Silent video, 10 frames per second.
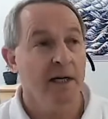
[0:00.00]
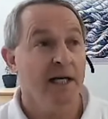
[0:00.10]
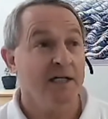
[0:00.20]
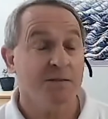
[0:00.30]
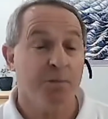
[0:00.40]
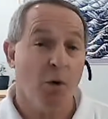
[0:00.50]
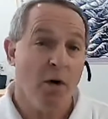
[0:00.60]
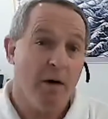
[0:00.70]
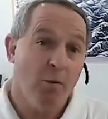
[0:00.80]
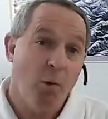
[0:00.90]

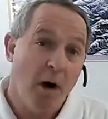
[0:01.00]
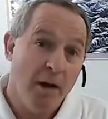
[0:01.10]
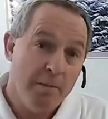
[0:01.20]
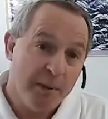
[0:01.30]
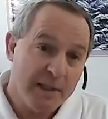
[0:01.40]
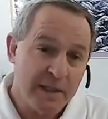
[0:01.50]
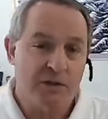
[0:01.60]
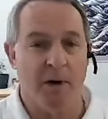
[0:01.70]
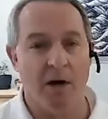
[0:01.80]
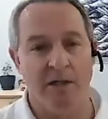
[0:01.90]
exploring one
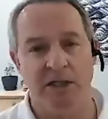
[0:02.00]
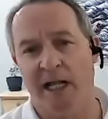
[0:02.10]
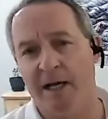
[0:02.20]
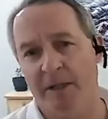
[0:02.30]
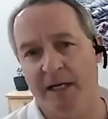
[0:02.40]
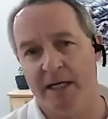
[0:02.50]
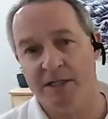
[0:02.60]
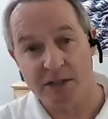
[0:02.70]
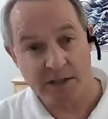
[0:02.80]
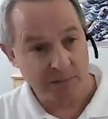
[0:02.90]
potential martial
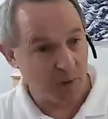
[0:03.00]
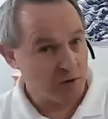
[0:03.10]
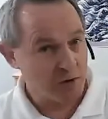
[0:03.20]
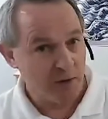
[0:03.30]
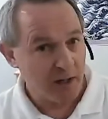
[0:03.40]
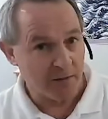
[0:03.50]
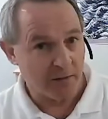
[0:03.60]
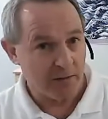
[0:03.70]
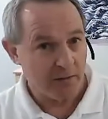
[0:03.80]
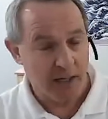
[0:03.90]
application as opposed to
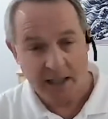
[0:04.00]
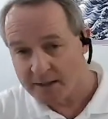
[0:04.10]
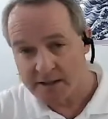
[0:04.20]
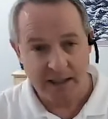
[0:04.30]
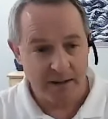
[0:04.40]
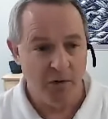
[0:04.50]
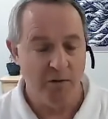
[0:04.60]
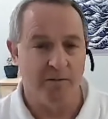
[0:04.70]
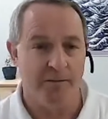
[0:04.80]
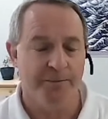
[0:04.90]
another out of the same
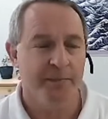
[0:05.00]
move.